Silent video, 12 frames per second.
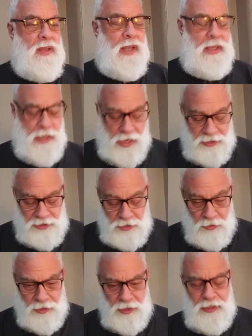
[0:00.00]
Like, guys, you
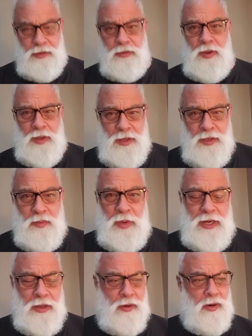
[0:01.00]
know, like you
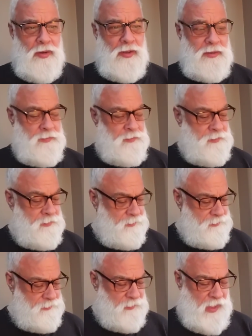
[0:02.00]
meet a girl,
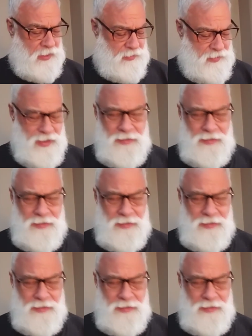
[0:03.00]
like